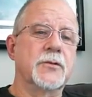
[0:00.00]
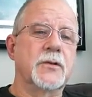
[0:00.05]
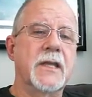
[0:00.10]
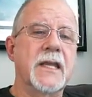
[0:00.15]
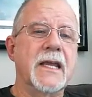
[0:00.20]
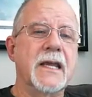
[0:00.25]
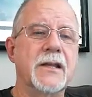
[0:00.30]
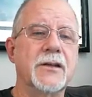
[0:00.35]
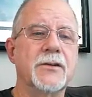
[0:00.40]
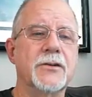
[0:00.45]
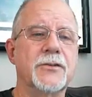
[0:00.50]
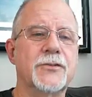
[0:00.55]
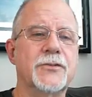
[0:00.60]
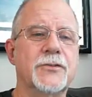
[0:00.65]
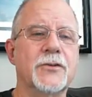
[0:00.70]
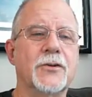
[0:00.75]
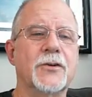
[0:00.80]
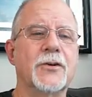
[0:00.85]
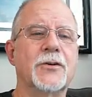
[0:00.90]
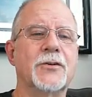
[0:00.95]
if you can't
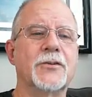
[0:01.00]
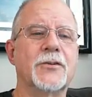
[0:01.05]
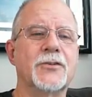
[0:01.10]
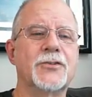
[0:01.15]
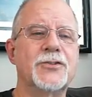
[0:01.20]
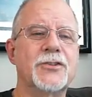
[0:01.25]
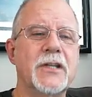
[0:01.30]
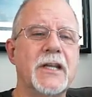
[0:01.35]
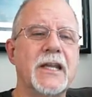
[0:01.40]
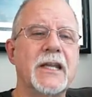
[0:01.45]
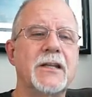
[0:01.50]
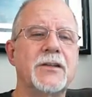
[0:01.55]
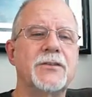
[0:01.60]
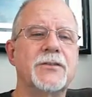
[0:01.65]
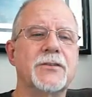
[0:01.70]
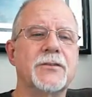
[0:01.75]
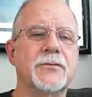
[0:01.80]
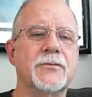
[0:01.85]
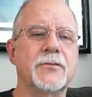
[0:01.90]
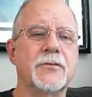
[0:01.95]
discern the
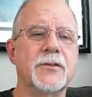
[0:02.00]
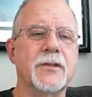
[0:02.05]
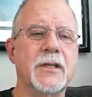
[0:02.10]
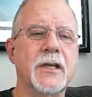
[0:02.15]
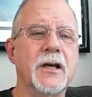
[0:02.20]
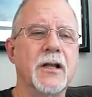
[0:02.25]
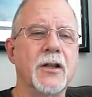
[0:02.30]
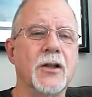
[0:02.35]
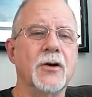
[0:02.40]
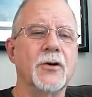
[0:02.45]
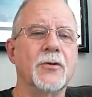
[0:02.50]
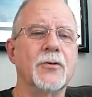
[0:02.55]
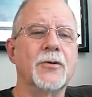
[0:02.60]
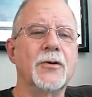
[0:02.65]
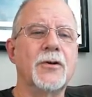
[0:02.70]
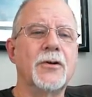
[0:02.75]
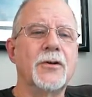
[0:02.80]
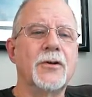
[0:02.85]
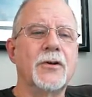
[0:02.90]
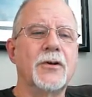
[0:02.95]
shades of the
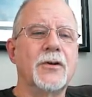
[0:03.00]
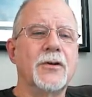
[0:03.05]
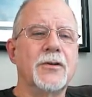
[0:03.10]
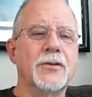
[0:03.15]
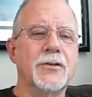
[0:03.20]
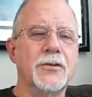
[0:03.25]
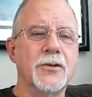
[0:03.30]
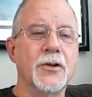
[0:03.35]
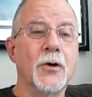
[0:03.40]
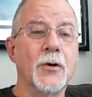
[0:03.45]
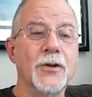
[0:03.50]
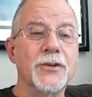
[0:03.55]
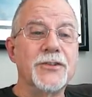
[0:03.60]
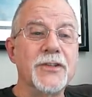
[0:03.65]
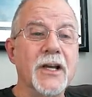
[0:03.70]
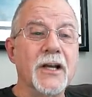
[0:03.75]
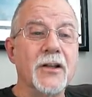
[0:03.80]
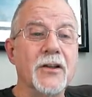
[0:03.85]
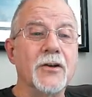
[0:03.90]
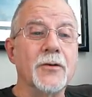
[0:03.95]
yellow, you
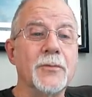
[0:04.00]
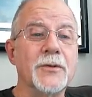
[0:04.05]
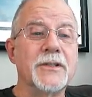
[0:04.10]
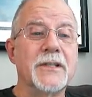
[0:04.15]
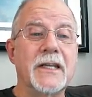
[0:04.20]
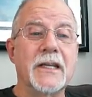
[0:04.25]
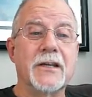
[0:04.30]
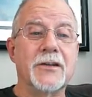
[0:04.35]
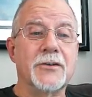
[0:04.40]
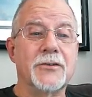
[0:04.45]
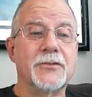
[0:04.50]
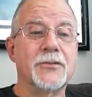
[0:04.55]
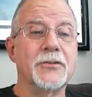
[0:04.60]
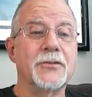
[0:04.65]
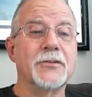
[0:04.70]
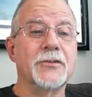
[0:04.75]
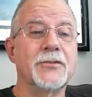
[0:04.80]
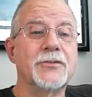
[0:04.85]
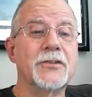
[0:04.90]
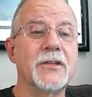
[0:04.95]
know it's yellow, but you can't
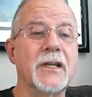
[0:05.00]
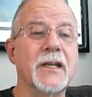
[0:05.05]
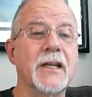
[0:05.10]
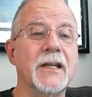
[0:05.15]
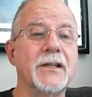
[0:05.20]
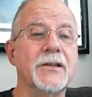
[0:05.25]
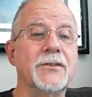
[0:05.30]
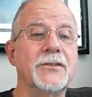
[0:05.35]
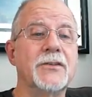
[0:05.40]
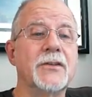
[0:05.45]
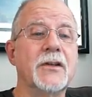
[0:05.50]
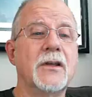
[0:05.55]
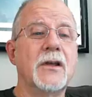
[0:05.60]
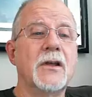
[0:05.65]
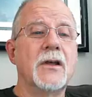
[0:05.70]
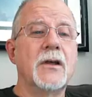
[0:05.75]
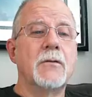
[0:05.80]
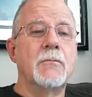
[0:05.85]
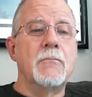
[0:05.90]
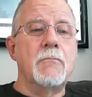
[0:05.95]
discern the
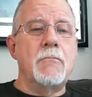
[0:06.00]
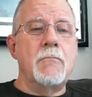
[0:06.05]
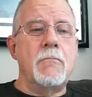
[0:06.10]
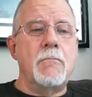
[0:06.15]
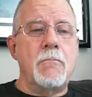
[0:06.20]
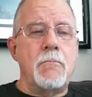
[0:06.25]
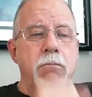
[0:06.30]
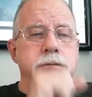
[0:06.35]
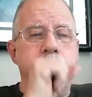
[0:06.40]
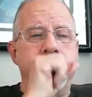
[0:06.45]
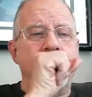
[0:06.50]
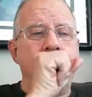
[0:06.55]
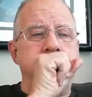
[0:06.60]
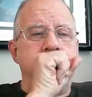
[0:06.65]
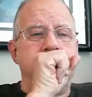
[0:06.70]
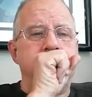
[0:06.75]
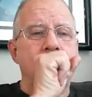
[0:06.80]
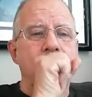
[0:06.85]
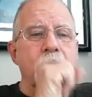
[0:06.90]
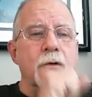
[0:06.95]
shades,
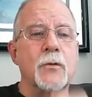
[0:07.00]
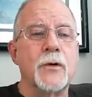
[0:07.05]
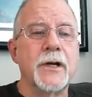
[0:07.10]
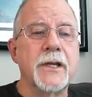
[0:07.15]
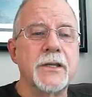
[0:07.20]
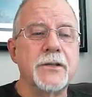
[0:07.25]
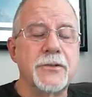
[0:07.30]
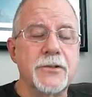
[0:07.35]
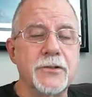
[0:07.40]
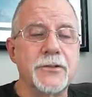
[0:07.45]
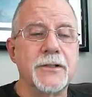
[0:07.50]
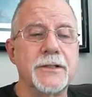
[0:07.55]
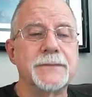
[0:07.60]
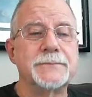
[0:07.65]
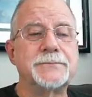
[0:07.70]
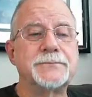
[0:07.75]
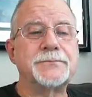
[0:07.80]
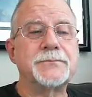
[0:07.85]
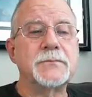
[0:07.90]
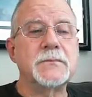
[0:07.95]
the way you
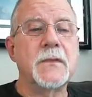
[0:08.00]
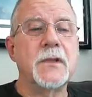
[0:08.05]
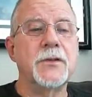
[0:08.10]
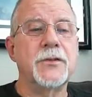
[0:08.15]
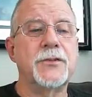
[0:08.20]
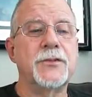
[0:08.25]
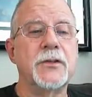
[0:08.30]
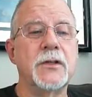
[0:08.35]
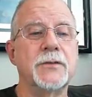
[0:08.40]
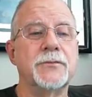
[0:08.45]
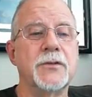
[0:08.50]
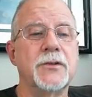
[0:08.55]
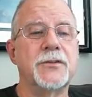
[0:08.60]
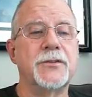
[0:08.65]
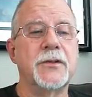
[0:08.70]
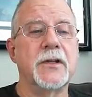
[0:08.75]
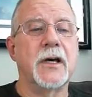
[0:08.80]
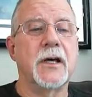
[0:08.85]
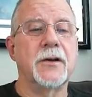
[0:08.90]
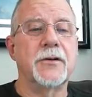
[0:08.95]
do it is see
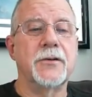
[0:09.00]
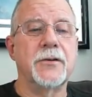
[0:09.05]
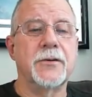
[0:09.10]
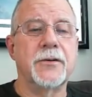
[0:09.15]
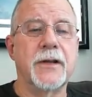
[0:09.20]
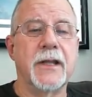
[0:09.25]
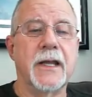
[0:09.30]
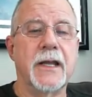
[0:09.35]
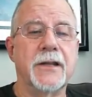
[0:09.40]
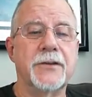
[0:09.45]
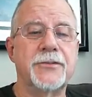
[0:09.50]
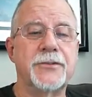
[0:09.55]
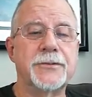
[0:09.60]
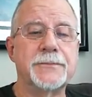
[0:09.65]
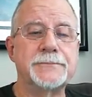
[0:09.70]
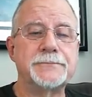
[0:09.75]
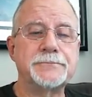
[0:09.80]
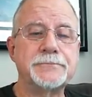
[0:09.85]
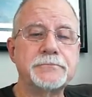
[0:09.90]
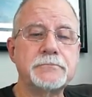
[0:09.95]
if it's dotted or
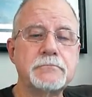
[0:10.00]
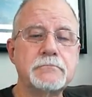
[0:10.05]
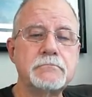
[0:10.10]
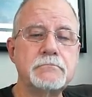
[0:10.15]
dashed.